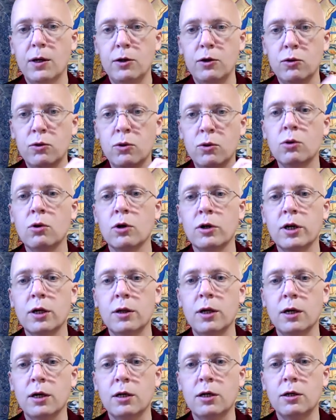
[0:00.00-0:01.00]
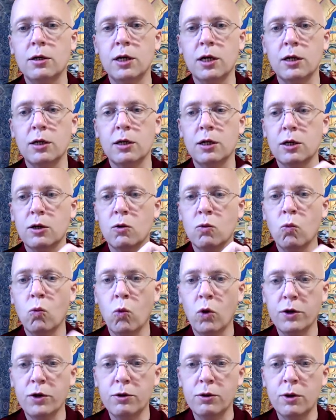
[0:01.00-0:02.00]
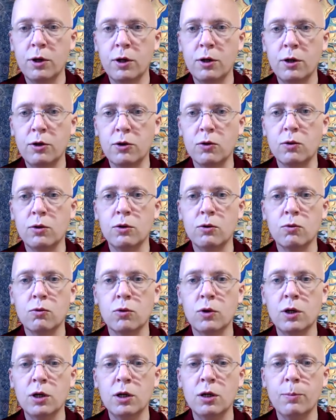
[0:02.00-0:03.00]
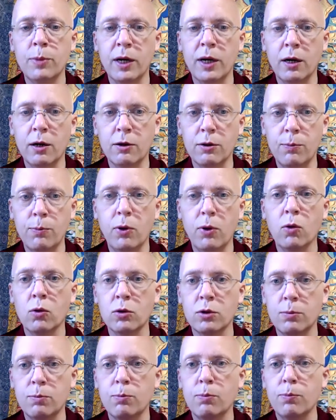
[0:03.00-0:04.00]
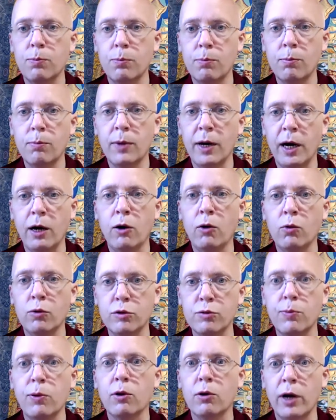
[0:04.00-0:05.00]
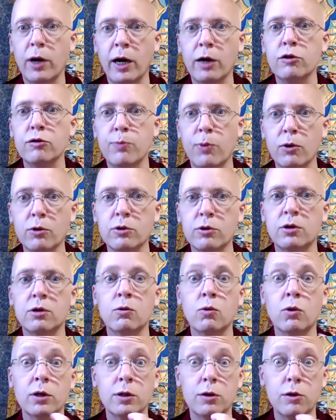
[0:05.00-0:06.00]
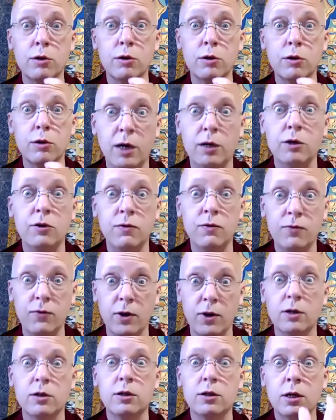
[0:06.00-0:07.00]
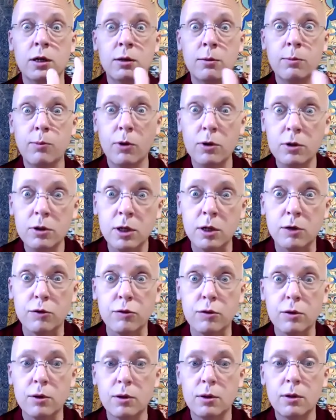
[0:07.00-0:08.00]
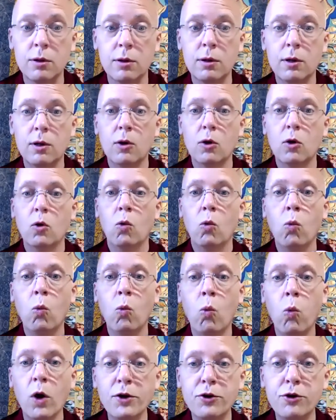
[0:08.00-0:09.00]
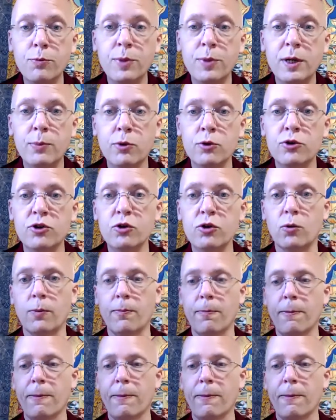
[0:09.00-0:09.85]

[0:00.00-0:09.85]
You look at that technique and what do they do? And you read about poet how is po- how does poetry work in Spanish and French and Portuguese? What do people do?